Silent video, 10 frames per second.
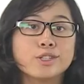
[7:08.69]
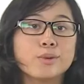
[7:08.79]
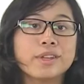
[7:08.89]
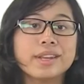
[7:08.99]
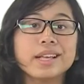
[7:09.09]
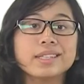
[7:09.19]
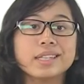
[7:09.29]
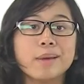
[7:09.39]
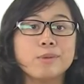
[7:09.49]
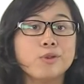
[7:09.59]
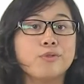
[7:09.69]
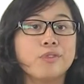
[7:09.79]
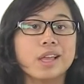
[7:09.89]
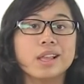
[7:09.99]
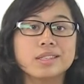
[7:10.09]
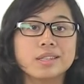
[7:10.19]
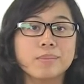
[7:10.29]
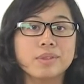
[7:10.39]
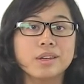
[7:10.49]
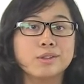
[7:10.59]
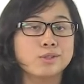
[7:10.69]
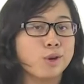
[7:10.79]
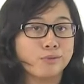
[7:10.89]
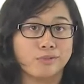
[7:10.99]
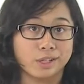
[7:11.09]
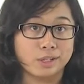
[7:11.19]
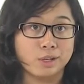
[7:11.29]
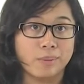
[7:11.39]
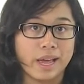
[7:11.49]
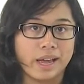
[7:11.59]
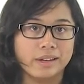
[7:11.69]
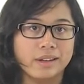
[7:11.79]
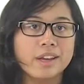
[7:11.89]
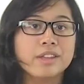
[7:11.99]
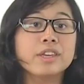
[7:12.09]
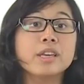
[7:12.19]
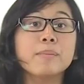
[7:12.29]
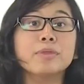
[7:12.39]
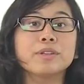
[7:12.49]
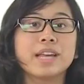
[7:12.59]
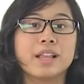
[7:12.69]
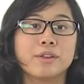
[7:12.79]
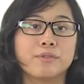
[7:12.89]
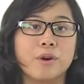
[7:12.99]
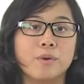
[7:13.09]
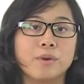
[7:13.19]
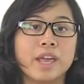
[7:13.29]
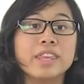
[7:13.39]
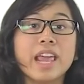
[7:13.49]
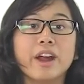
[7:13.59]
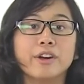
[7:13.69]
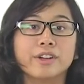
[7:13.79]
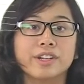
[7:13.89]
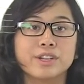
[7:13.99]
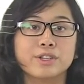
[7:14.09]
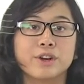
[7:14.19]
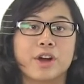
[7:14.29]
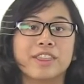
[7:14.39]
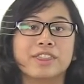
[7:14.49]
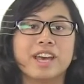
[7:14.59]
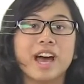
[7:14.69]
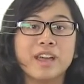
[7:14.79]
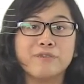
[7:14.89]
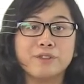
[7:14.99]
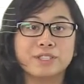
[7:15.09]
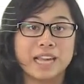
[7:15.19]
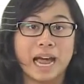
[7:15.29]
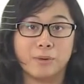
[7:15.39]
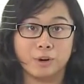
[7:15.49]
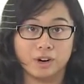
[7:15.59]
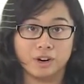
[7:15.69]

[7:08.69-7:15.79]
So the next time you fail at something, don't feel too bad. Think about the telephone and the air conditioner and the Eiffel Tower,